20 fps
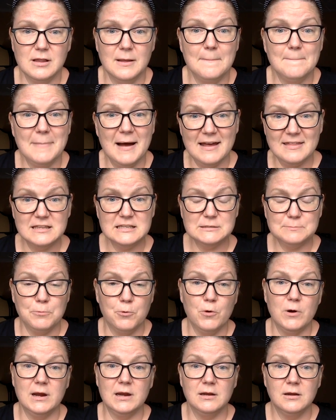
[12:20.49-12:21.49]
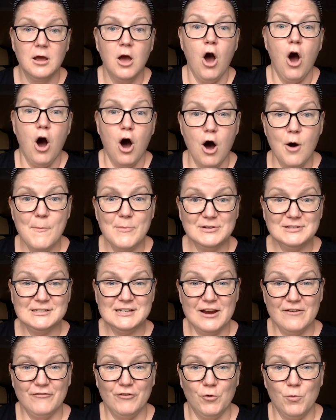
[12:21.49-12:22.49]
And by this point, almost
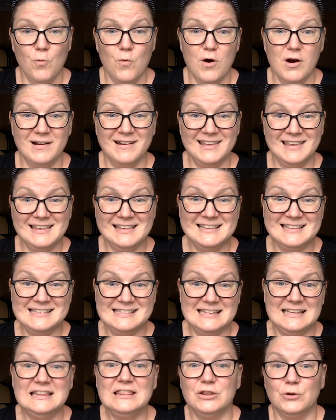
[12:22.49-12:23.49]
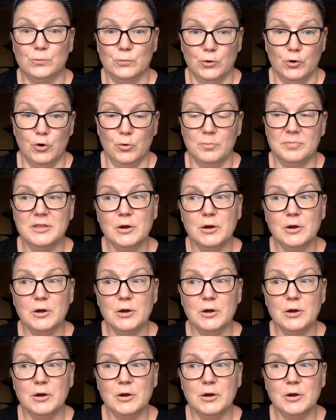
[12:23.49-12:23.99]
everyone is in the room.